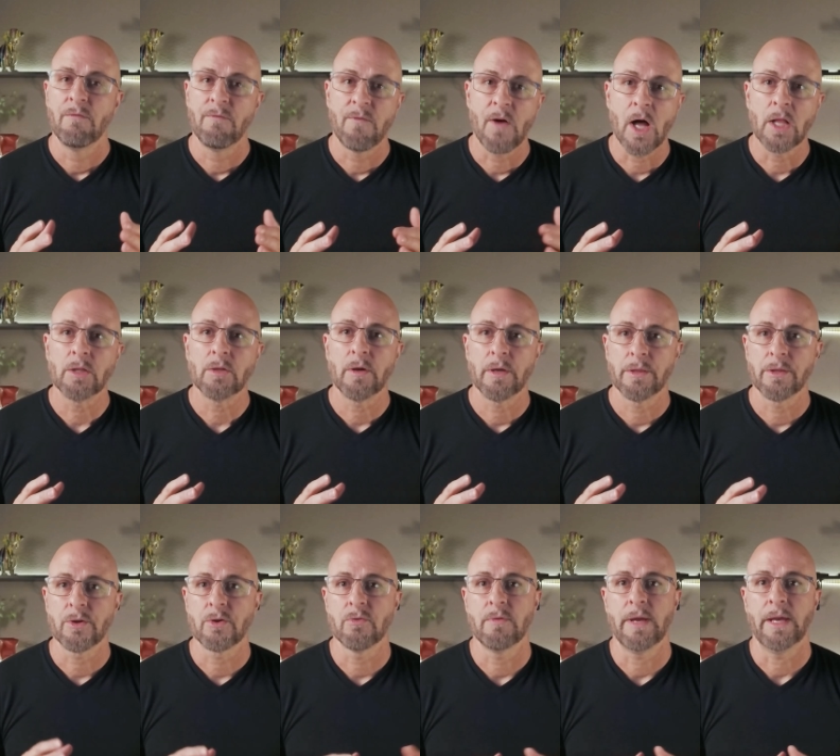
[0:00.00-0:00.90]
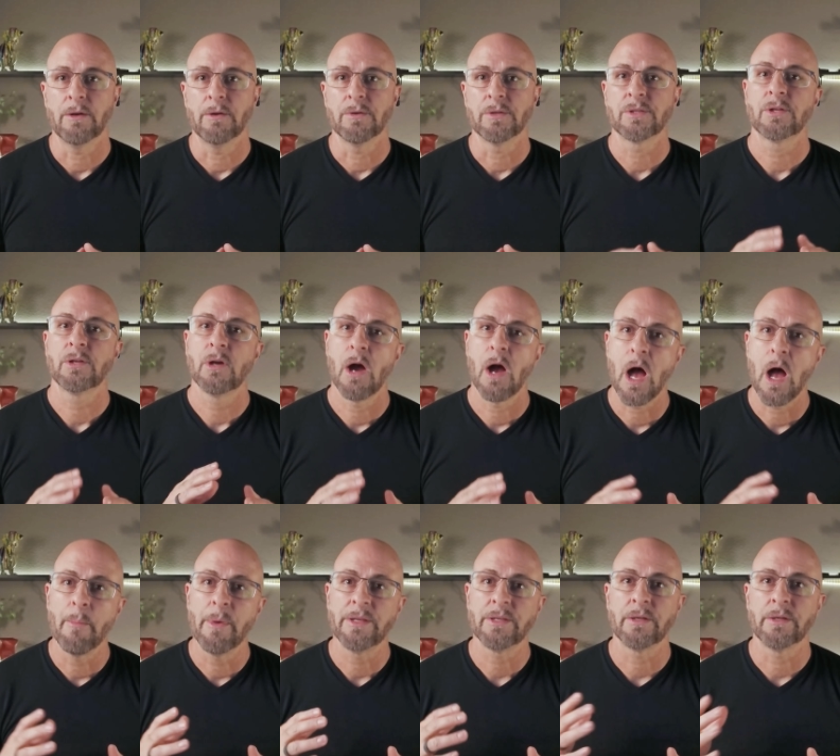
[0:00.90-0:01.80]
Follow other creators,
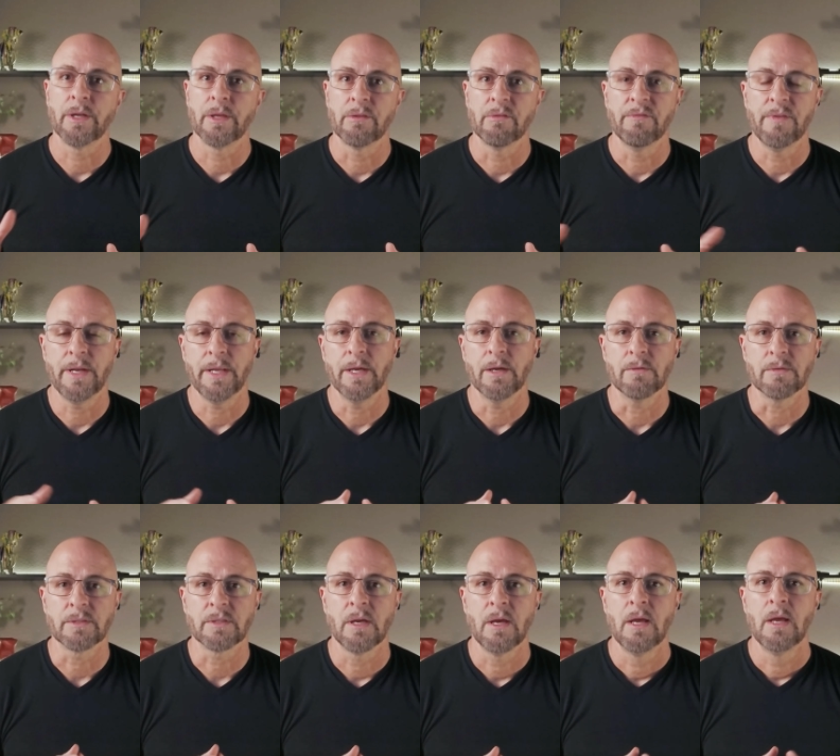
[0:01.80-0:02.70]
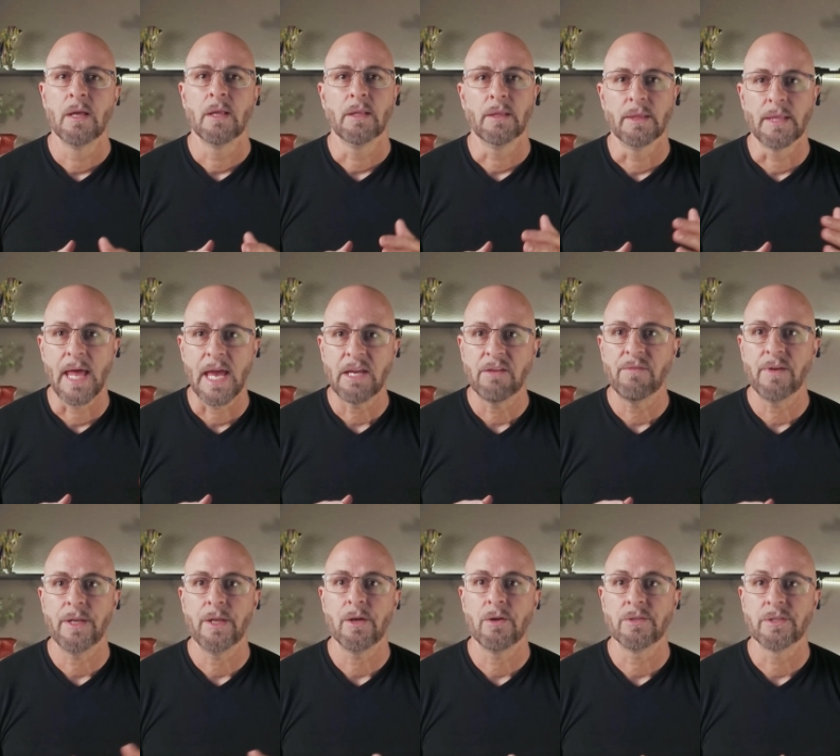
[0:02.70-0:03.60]
comment on other videos, like
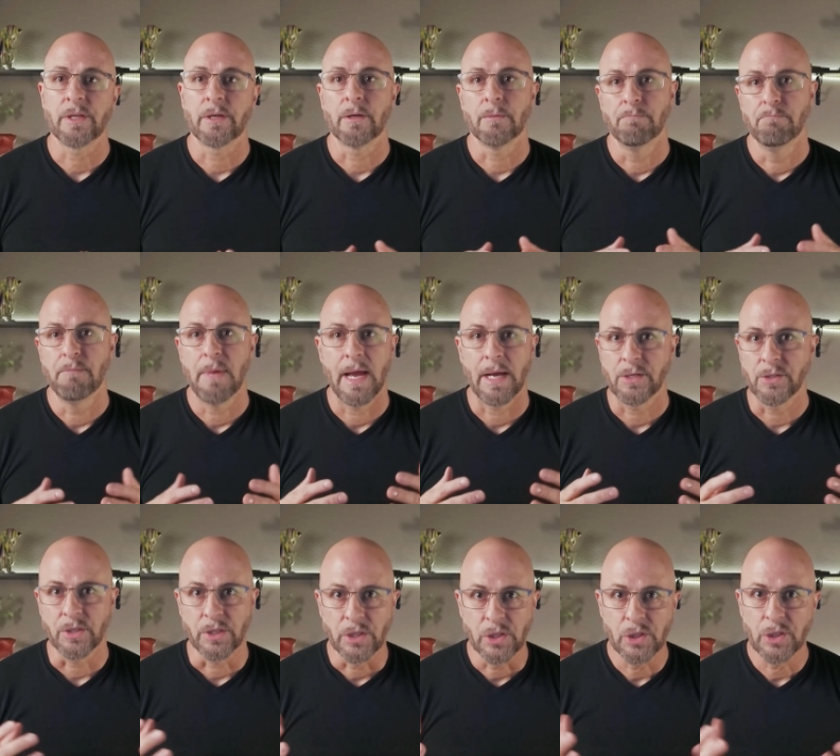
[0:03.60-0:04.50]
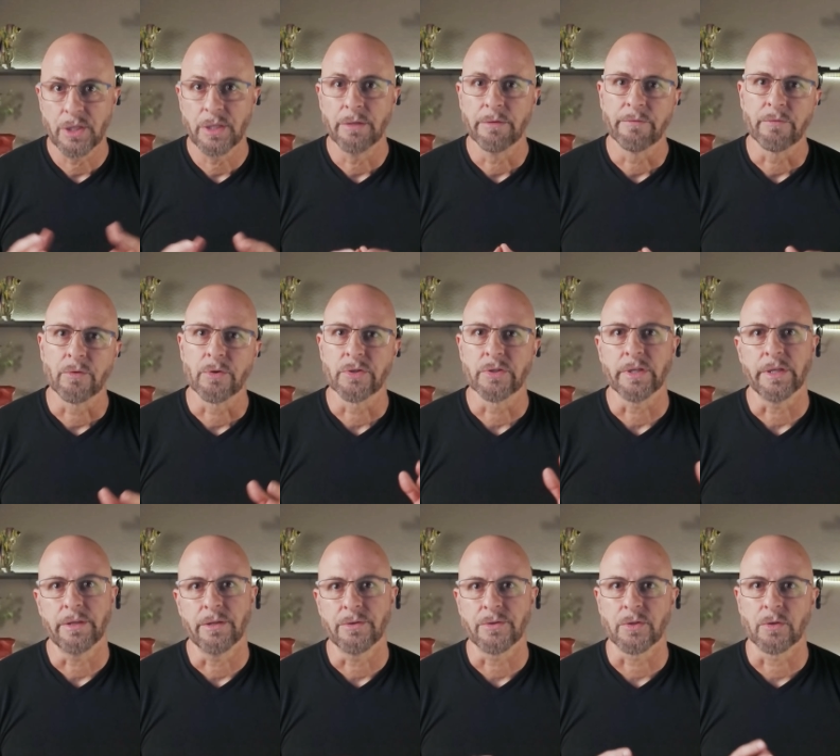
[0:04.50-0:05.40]
videos that are actually good.
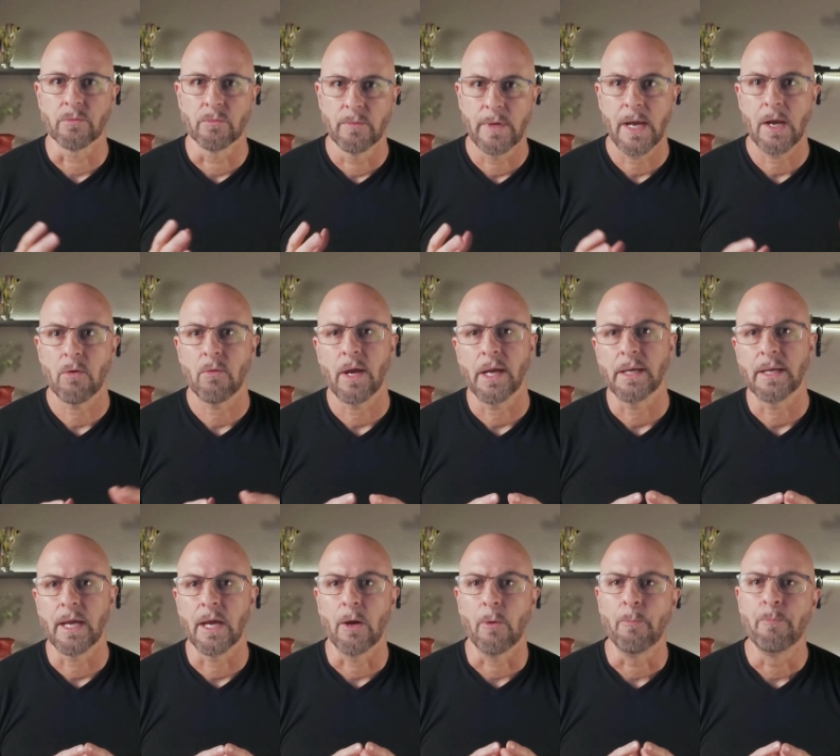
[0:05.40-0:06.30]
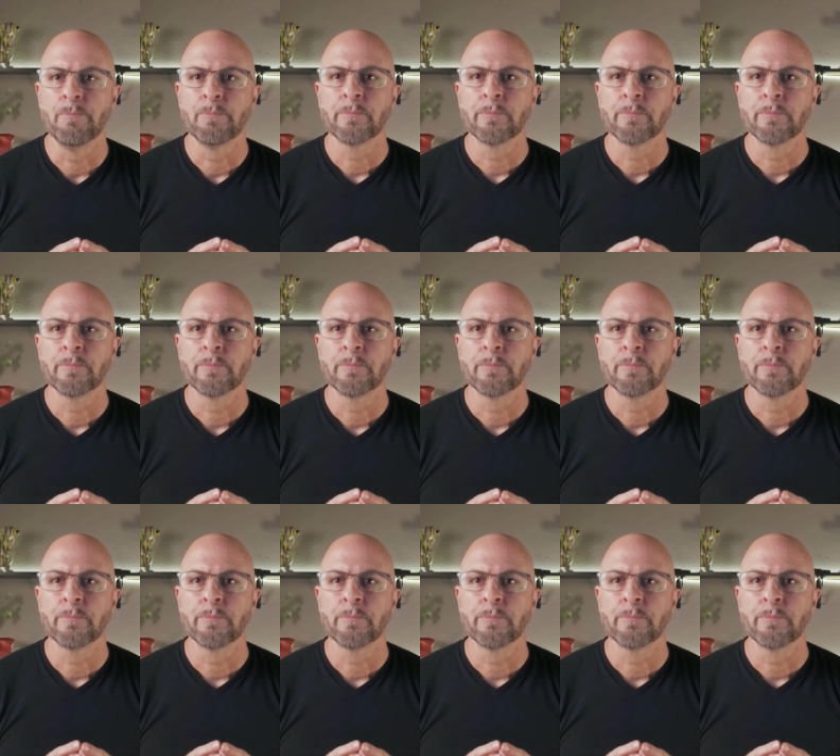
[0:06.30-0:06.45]
Unfortunately, those are rare right now.